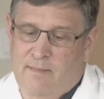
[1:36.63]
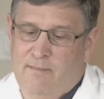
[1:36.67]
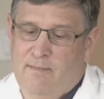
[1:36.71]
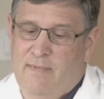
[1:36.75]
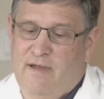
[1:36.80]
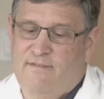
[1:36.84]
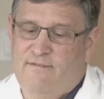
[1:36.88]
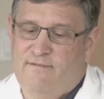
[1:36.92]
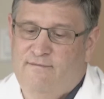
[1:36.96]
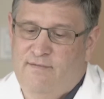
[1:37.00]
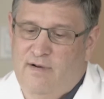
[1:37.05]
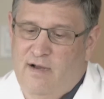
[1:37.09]

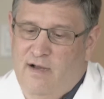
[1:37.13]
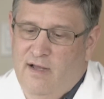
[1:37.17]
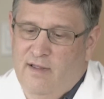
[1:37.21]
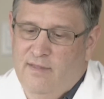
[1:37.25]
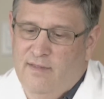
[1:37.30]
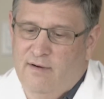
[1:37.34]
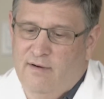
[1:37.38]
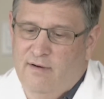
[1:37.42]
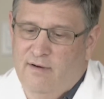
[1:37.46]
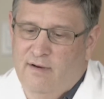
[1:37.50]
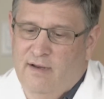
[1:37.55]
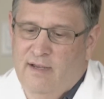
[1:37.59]
My
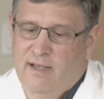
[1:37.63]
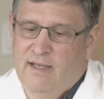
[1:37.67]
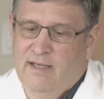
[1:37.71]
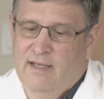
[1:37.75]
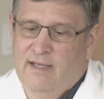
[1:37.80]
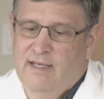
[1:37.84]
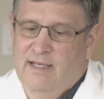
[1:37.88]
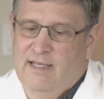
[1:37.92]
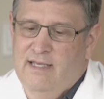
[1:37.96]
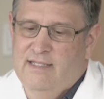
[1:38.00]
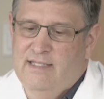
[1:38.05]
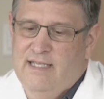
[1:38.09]
father
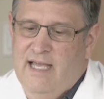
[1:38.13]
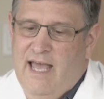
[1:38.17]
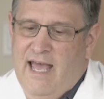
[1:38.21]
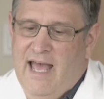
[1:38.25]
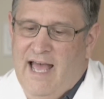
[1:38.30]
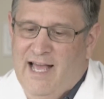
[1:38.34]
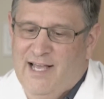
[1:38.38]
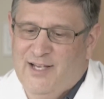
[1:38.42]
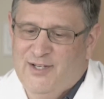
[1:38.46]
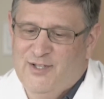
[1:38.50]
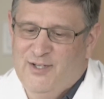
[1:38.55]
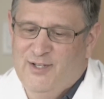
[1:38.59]
is
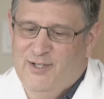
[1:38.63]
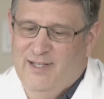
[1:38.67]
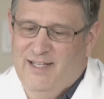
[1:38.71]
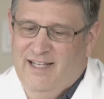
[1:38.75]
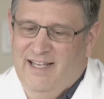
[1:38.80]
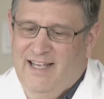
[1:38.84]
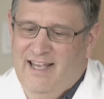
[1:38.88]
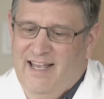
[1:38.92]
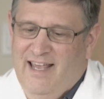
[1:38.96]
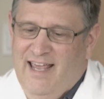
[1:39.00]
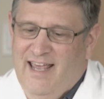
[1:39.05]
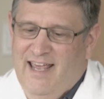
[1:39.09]

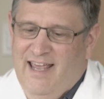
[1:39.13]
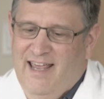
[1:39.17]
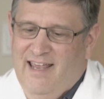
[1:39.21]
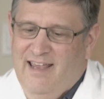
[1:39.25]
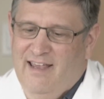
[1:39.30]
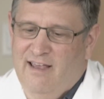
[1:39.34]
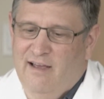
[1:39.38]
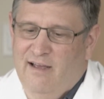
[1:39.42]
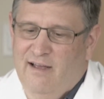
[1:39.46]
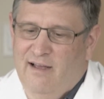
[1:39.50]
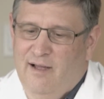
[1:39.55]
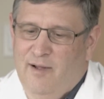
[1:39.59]
actually
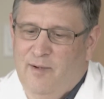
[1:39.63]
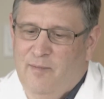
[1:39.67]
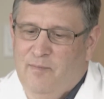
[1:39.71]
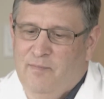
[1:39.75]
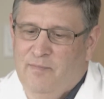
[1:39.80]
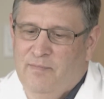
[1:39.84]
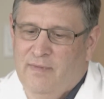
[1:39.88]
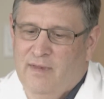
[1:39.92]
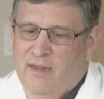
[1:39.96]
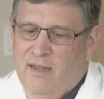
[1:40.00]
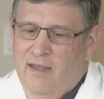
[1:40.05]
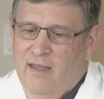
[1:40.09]
a,
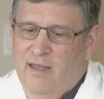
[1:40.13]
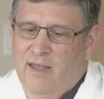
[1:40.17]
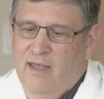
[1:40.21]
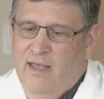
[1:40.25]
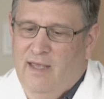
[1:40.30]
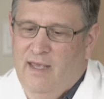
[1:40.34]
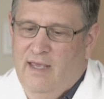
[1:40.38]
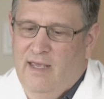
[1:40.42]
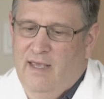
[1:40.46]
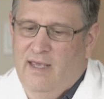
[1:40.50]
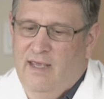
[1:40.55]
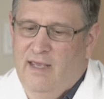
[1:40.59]
um,
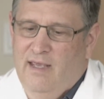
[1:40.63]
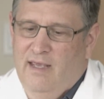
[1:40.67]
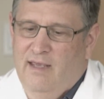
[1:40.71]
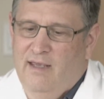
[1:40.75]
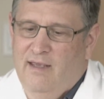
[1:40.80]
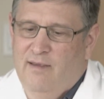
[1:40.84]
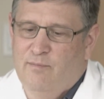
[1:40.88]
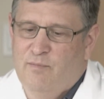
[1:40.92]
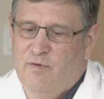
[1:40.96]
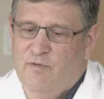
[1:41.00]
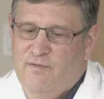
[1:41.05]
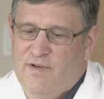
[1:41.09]

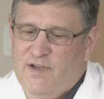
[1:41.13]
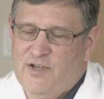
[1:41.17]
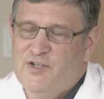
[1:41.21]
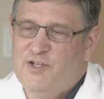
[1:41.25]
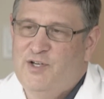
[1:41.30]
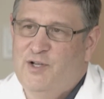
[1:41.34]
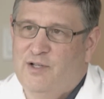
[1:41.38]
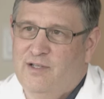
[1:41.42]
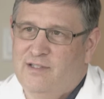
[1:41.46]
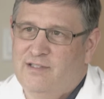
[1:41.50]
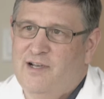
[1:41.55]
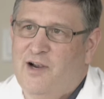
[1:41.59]
a
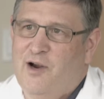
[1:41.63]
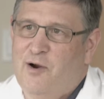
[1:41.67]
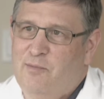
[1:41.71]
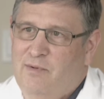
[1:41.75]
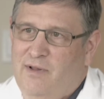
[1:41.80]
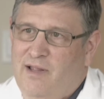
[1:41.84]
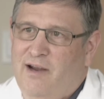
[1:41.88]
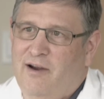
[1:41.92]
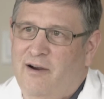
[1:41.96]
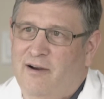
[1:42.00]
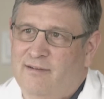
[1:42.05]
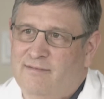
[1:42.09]
professional guitar
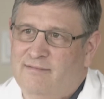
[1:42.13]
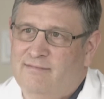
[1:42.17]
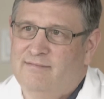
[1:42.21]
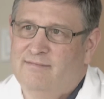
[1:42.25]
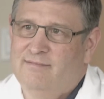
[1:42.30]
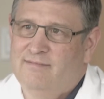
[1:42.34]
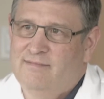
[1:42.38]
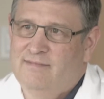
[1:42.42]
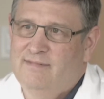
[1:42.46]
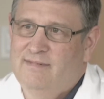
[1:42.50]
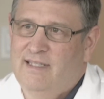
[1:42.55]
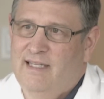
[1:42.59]
player
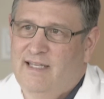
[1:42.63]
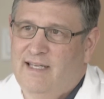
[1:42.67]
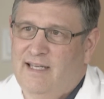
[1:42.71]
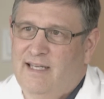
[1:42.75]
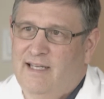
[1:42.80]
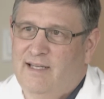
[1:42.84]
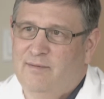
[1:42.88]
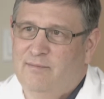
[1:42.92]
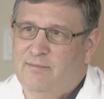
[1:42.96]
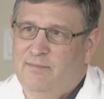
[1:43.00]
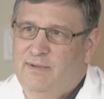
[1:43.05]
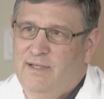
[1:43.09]

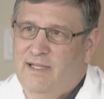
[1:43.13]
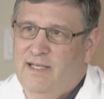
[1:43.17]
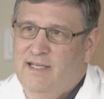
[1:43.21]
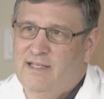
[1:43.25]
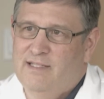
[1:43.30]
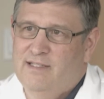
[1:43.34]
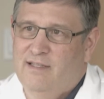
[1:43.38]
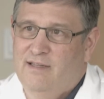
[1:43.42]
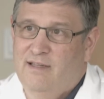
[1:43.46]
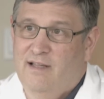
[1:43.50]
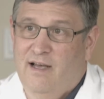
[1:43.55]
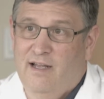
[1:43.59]
and
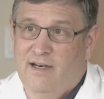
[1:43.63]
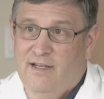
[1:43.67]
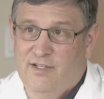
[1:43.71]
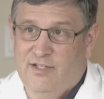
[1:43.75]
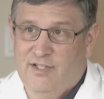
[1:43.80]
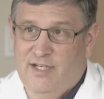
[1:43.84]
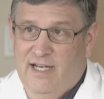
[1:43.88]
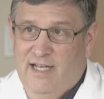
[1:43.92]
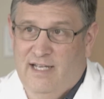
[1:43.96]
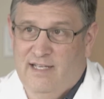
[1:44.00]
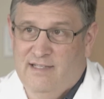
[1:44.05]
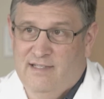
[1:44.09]
plays a lot of
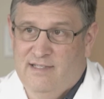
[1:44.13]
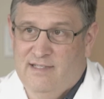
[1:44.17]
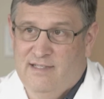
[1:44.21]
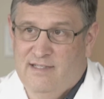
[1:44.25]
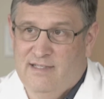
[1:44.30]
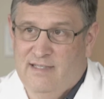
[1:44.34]
jazz.